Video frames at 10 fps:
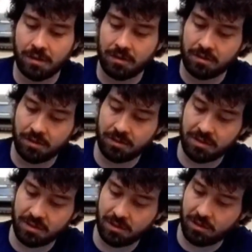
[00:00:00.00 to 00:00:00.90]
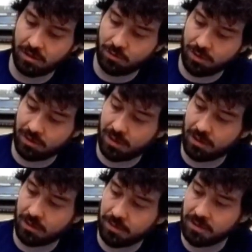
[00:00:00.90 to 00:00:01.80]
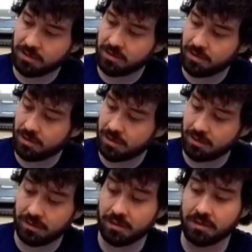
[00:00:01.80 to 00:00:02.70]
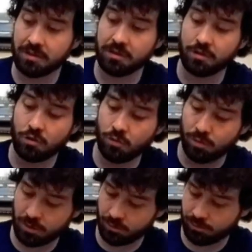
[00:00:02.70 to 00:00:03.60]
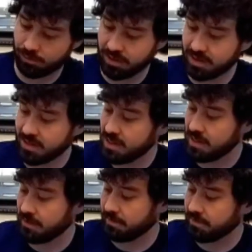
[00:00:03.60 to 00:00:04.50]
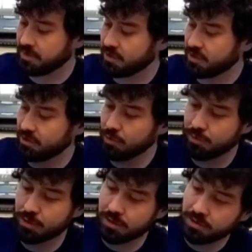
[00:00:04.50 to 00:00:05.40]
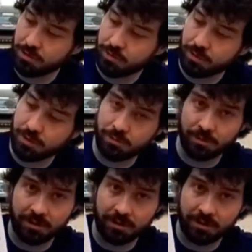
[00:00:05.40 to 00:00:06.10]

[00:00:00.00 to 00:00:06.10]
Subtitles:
So this is the hardware lineup insert. It looks super pristine, super duper duper